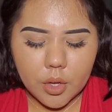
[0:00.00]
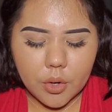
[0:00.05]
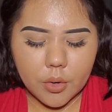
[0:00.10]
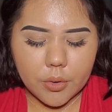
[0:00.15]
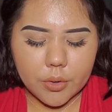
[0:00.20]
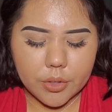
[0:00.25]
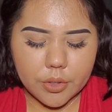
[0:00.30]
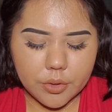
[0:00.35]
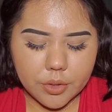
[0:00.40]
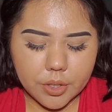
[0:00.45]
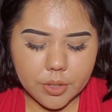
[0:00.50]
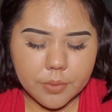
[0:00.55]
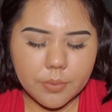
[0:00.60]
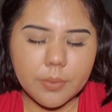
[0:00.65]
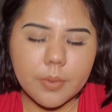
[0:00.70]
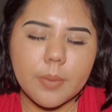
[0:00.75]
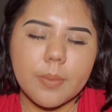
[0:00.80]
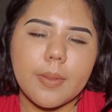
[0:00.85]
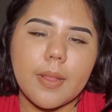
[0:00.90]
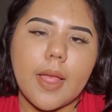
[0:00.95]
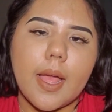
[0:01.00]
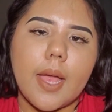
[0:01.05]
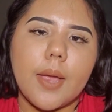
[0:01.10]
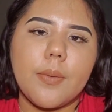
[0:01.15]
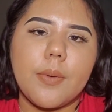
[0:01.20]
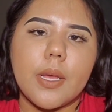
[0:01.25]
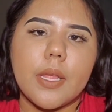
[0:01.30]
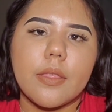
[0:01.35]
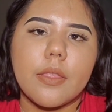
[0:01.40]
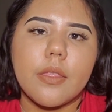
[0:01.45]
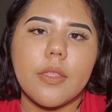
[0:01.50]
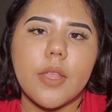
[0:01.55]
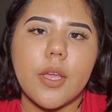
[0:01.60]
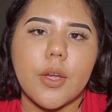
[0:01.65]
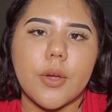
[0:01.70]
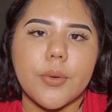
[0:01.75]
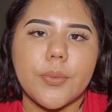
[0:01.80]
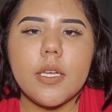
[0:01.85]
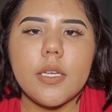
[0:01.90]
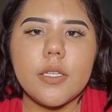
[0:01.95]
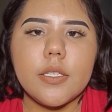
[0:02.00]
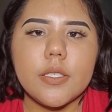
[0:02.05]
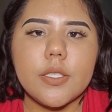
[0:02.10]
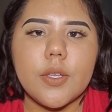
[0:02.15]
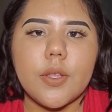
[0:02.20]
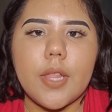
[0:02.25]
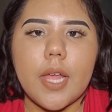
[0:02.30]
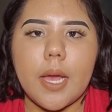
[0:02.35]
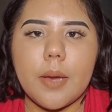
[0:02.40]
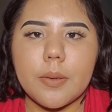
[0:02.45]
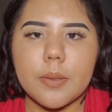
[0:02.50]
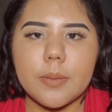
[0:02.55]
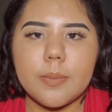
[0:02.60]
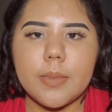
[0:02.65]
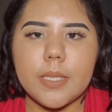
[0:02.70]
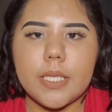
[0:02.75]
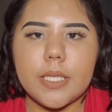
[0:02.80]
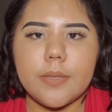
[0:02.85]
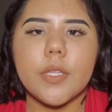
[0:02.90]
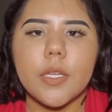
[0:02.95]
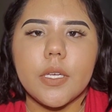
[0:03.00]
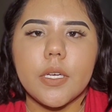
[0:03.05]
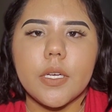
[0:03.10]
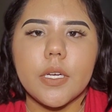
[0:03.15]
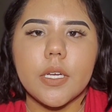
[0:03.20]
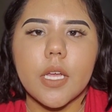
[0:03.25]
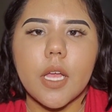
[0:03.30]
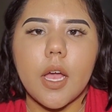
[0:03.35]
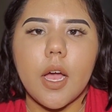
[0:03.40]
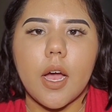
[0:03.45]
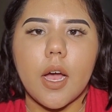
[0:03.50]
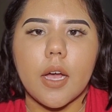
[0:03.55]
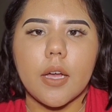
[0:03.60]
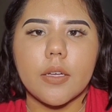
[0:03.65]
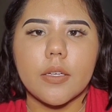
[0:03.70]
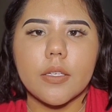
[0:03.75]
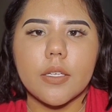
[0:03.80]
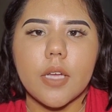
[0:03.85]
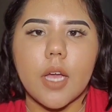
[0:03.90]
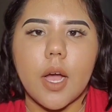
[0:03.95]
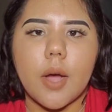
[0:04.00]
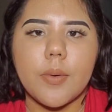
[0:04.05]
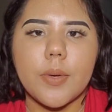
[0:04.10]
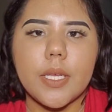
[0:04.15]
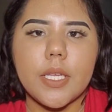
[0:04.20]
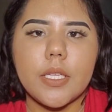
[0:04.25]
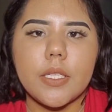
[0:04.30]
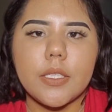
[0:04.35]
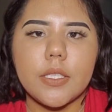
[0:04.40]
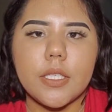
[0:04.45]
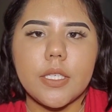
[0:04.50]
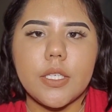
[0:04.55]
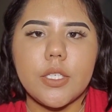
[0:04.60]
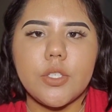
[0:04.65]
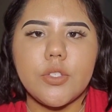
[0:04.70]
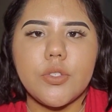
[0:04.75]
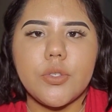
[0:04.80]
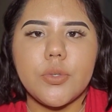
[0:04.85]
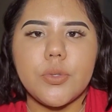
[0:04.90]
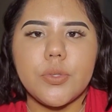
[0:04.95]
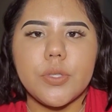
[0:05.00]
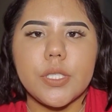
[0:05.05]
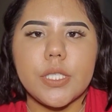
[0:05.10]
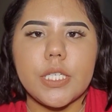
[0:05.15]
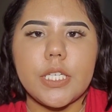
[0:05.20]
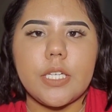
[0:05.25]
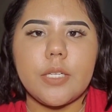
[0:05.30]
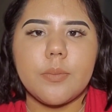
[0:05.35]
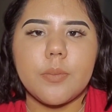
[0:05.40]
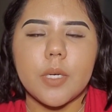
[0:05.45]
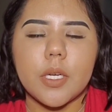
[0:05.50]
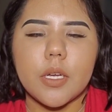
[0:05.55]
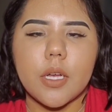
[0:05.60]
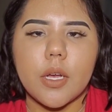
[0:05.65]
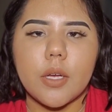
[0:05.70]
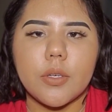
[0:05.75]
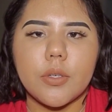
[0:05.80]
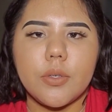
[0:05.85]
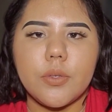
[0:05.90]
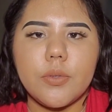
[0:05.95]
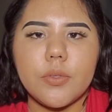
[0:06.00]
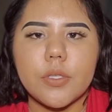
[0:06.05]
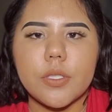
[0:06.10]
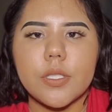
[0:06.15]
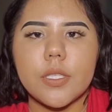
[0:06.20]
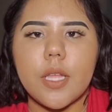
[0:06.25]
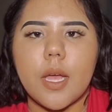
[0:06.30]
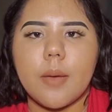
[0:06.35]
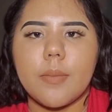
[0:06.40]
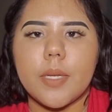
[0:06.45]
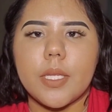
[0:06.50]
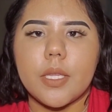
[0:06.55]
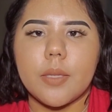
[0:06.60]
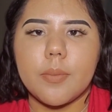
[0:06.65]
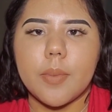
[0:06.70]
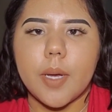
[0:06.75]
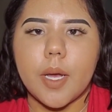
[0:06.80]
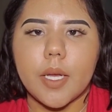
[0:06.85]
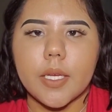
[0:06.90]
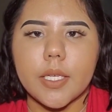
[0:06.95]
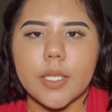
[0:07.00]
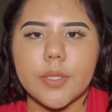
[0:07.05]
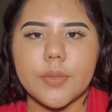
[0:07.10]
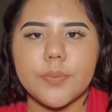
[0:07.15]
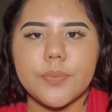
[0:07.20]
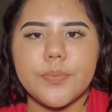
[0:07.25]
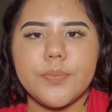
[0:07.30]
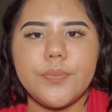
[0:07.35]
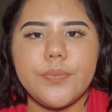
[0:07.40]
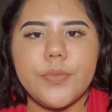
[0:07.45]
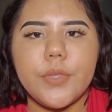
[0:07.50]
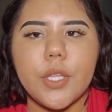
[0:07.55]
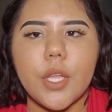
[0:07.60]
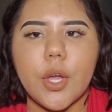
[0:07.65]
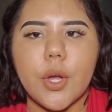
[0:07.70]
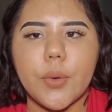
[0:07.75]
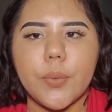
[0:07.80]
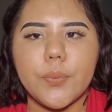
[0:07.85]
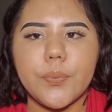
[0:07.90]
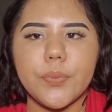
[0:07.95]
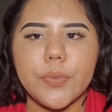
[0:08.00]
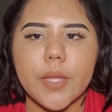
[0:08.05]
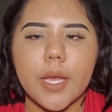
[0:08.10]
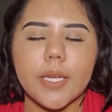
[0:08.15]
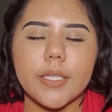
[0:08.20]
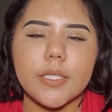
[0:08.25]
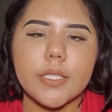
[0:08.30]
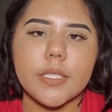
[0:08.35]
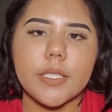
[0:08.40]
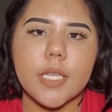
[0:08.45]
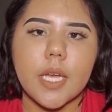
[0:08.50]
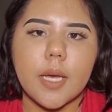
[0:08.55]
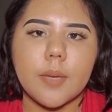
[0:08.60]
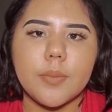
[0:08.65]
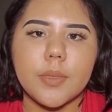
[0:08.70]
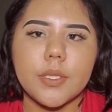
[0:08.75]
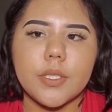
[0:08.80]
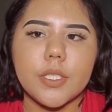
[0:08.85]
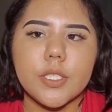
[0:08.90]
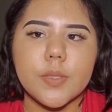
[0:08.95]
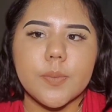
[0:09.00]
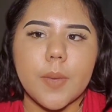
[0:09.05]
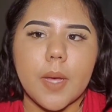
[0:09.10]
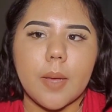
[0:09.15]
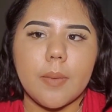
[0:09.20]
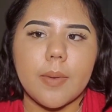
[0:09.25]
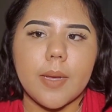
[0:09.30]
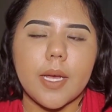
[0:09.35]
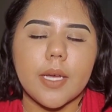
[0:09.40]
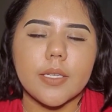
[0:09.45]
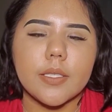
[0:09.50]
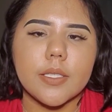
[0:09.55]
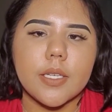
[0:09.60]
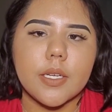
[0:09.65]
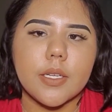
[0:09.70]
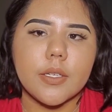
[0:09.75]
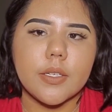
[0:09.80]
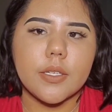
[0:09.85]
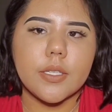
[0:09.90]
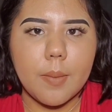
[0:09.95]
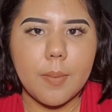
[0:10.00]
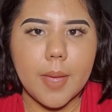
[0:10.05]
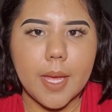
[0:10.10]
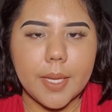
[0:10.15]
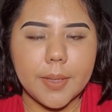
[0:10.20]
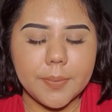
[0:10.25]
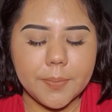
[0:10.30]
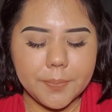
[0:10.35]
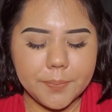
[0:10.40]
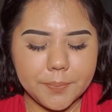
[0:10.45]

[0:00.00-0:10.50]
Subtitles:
Or you could reply with no. So that would be ka gawin gi tu sin makakunt nama nabagan. No, I did not put the small box under the bed.